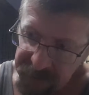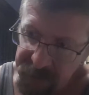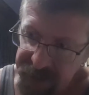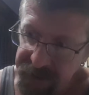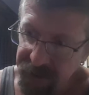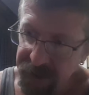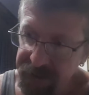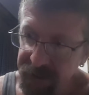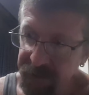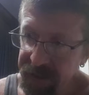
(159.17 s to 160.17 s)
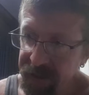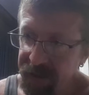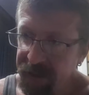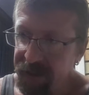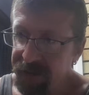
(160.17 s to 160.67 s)
are many sides to me too.
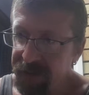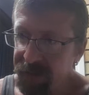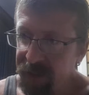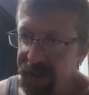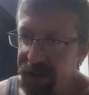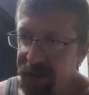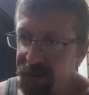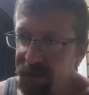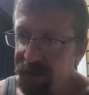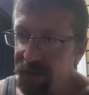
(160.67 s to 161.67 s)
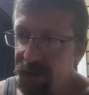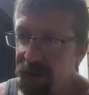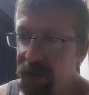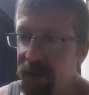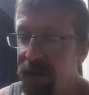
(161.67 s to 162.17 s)
I think I've explained this before.
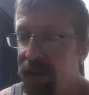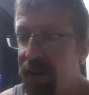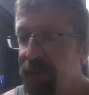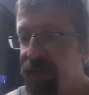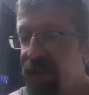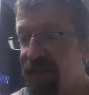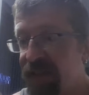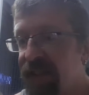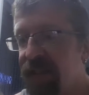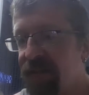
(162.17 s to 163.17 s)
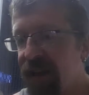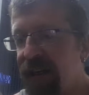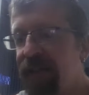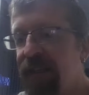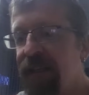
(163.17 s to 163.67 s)
There is the
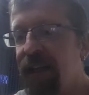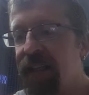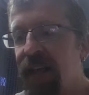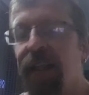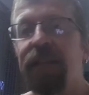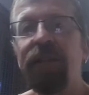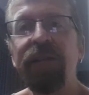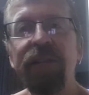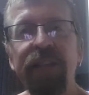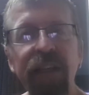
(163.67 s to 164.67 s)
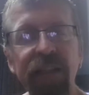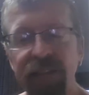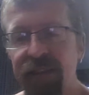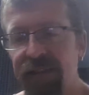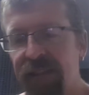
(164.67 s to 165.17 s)
raving nutter,
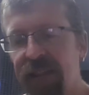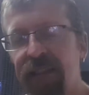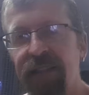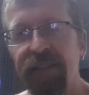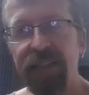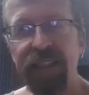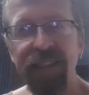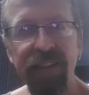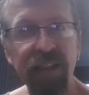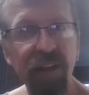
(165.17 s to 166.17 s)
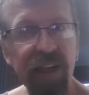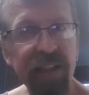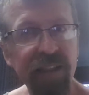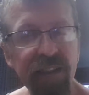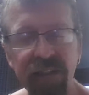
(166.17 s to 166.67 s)
lunatic,
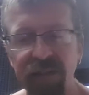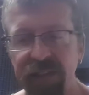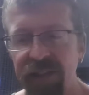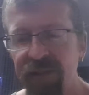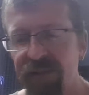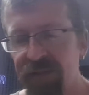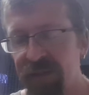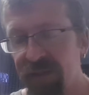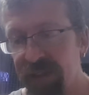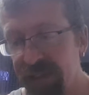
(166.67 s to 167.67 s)
enlightened individual who